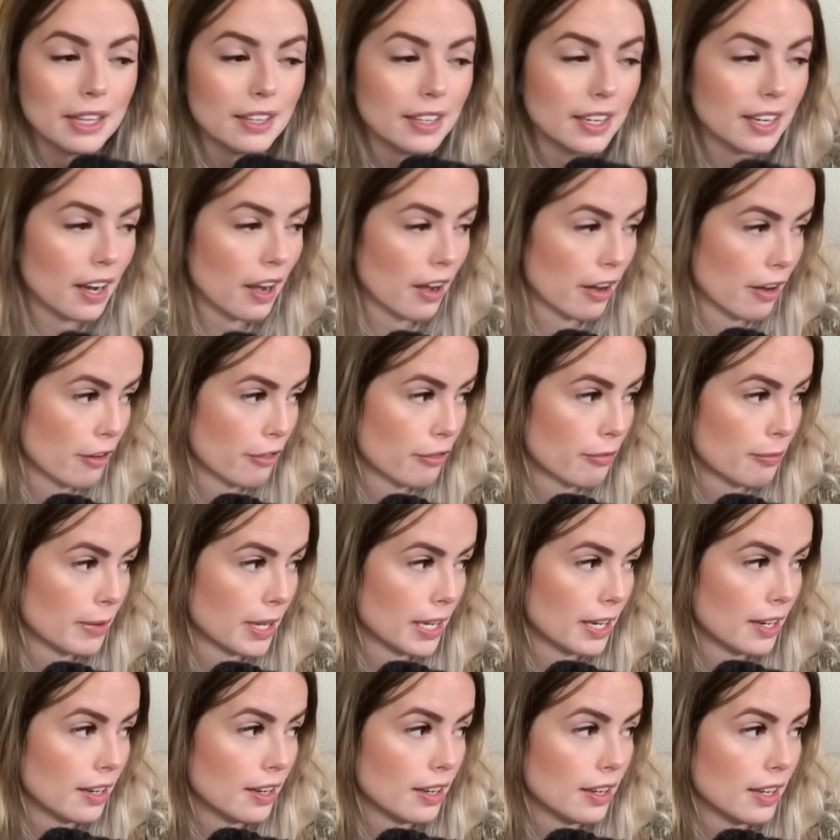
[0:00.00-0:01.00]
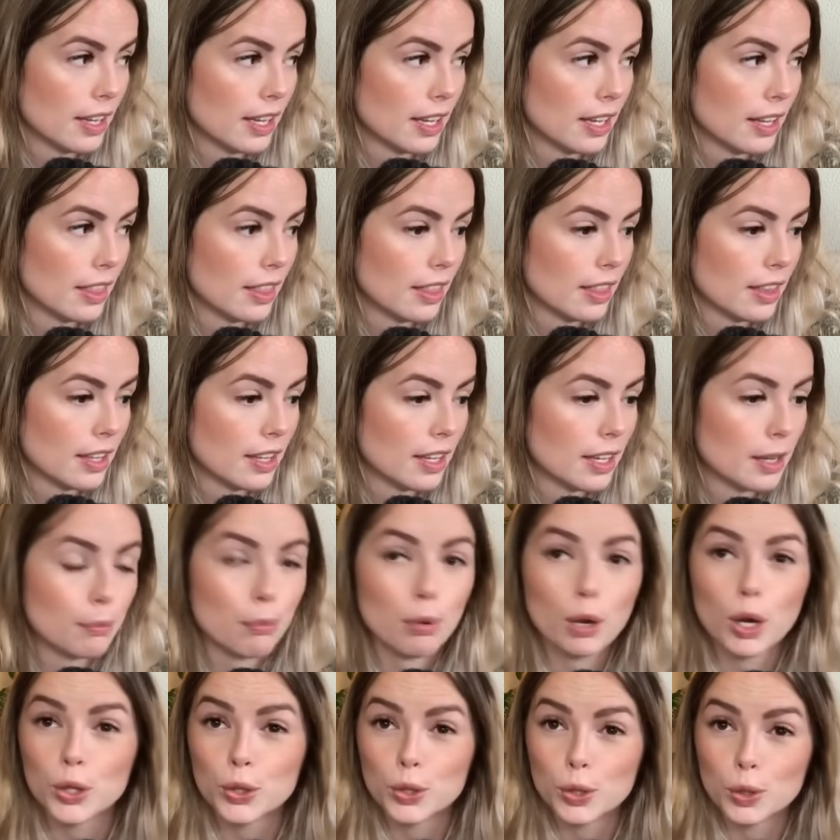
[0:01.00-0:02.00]
Melody Hoffman in
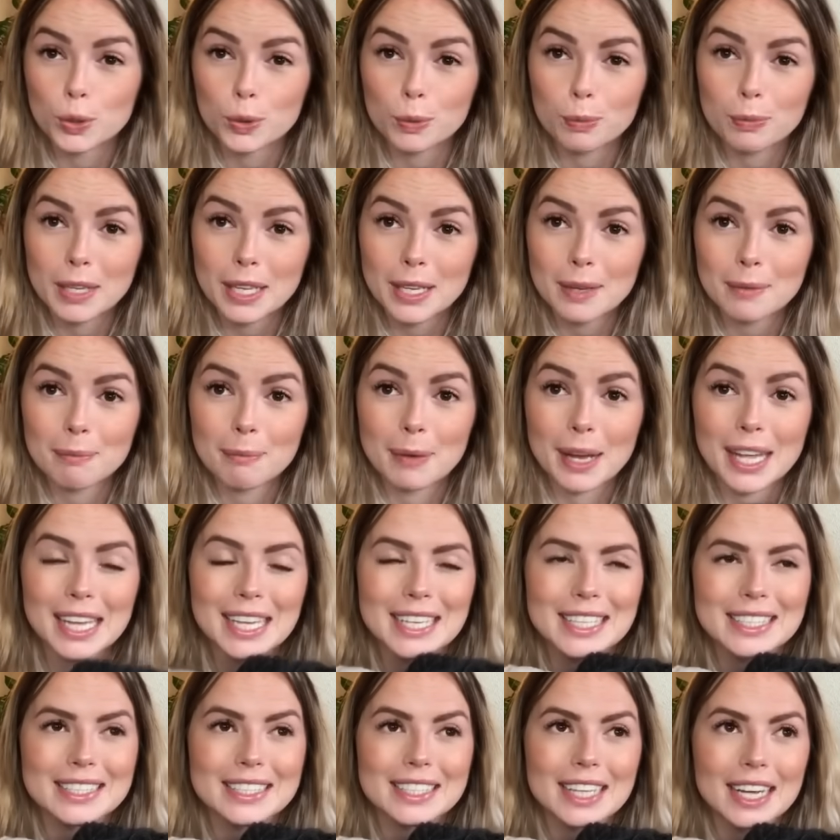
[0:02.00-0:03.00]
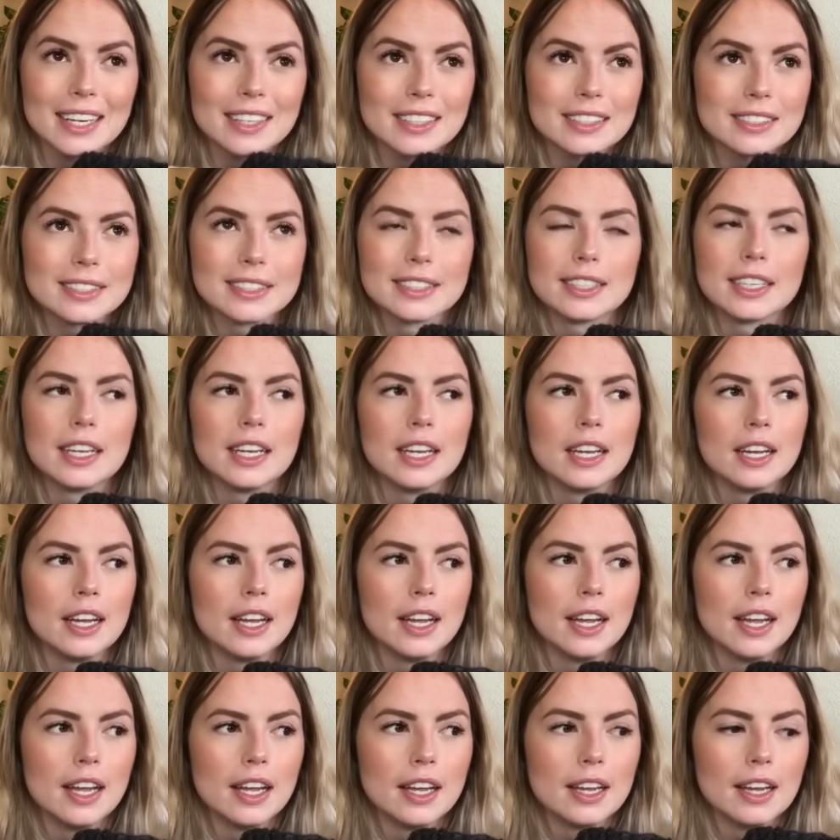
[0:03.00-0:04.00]
the Plöttelopi by Espace,
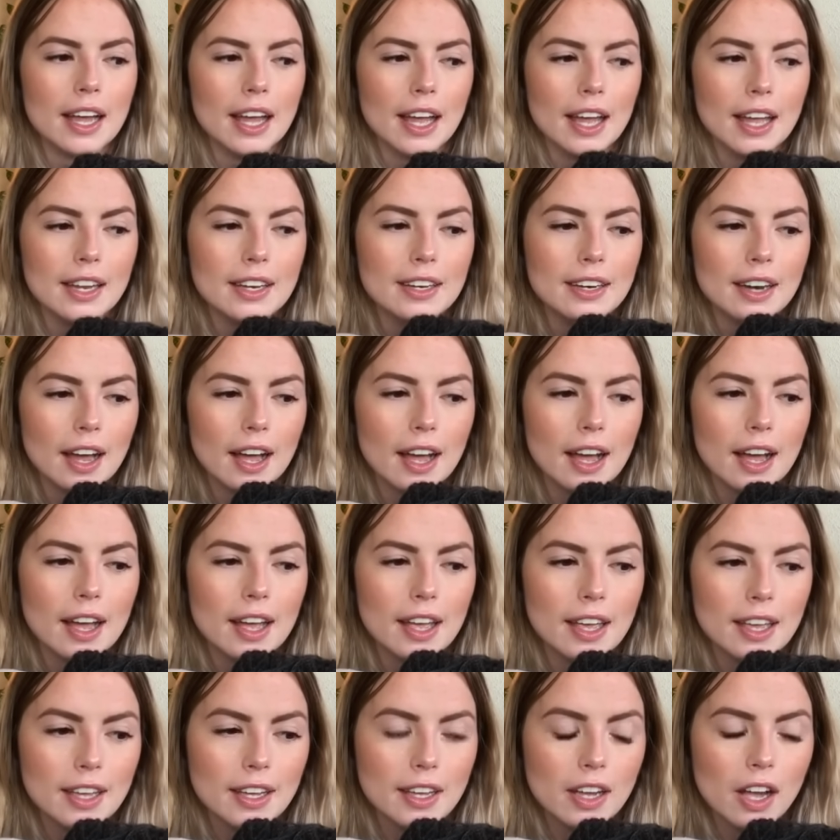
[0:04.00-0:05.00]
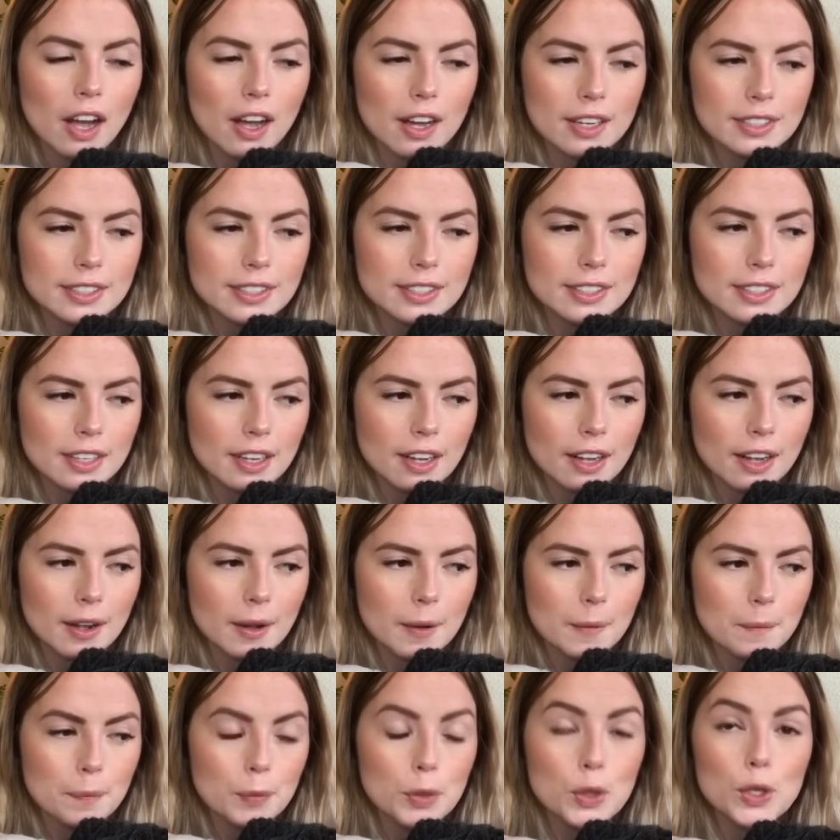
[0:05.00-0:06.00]
and I got
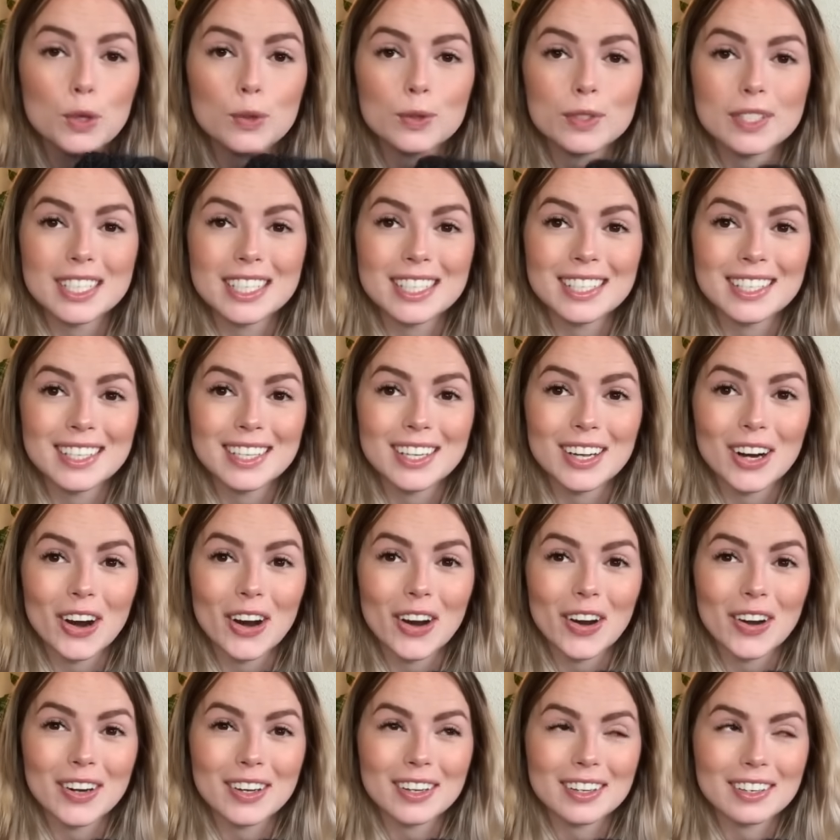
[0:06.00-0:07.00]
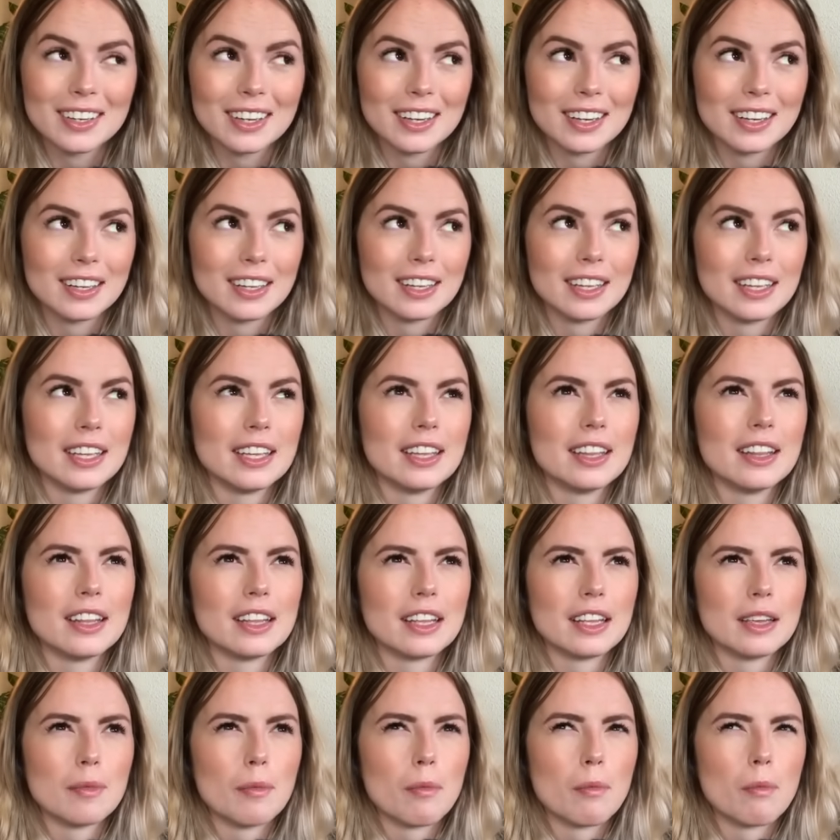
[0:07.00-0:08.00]
new Tiden yarn
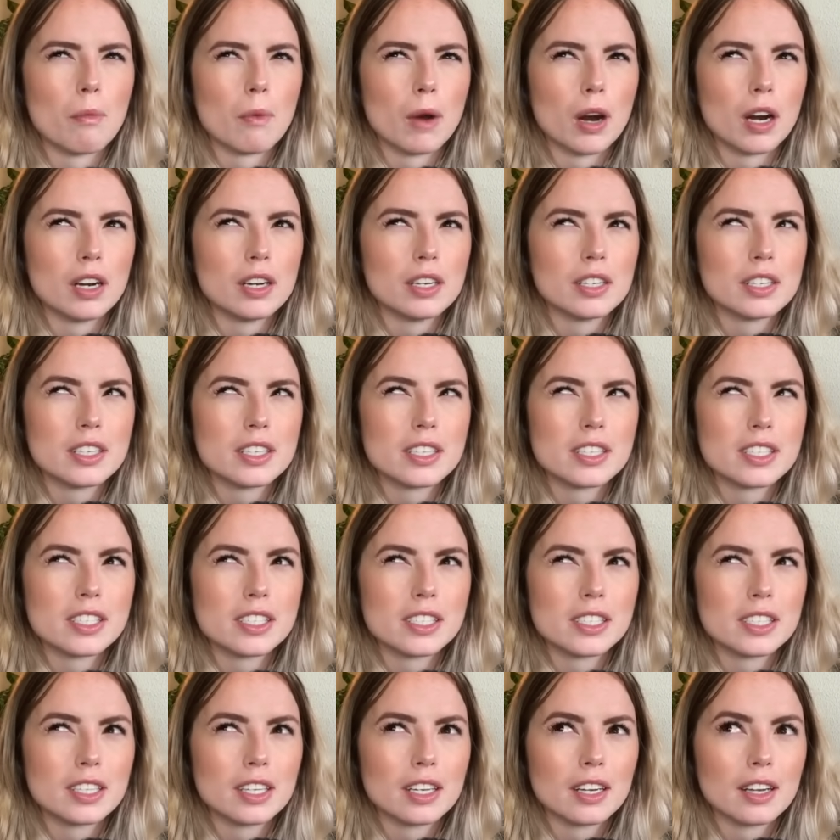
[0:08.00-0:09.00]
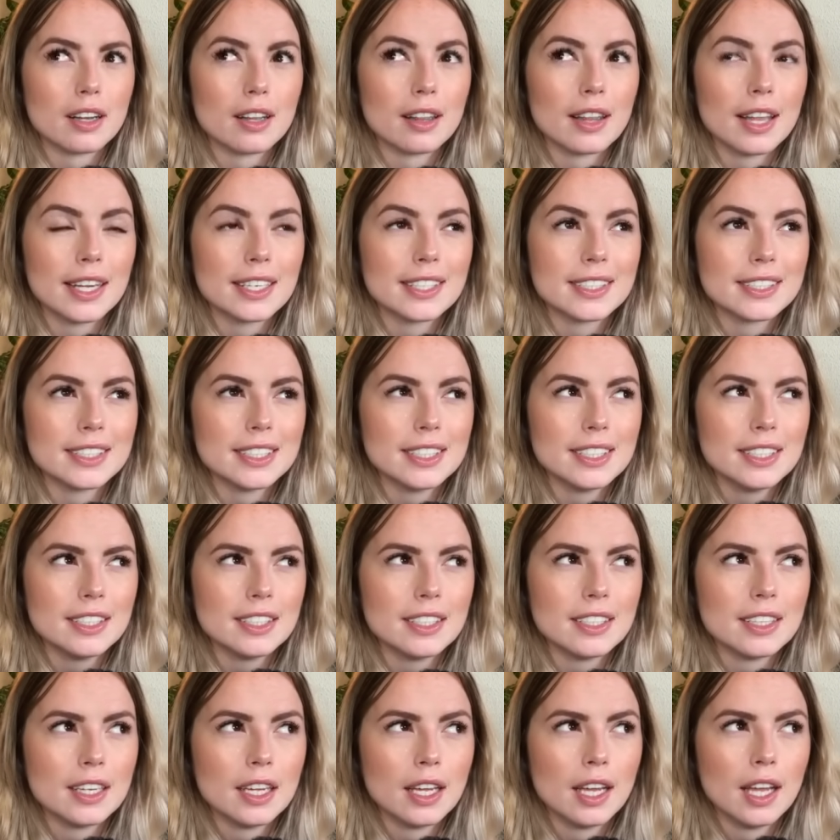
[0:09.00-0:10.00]
in the March
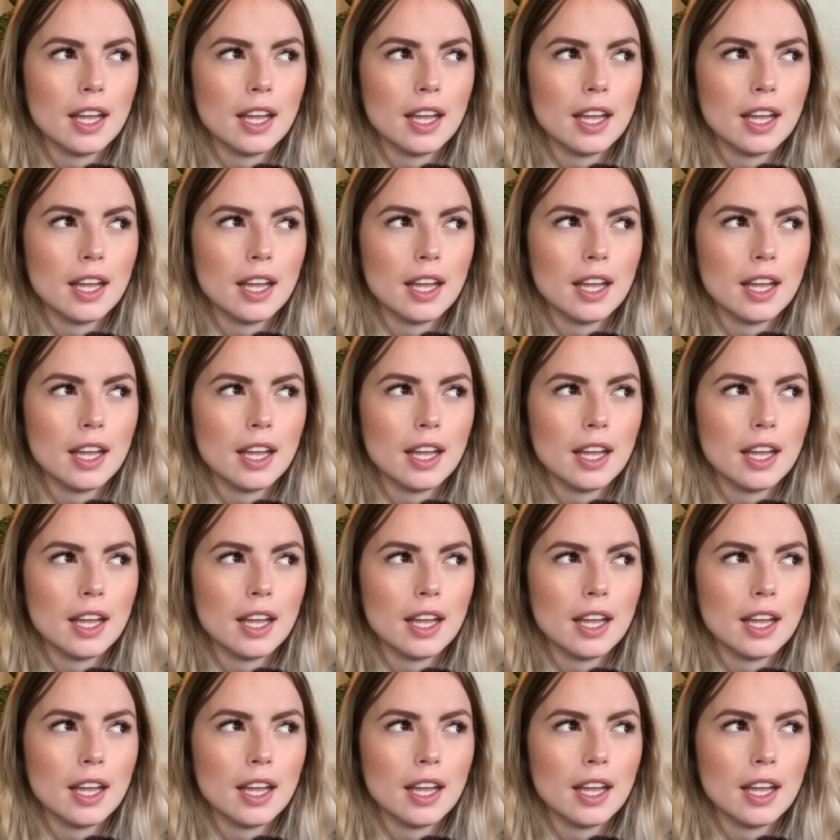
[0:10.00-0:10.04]
collection,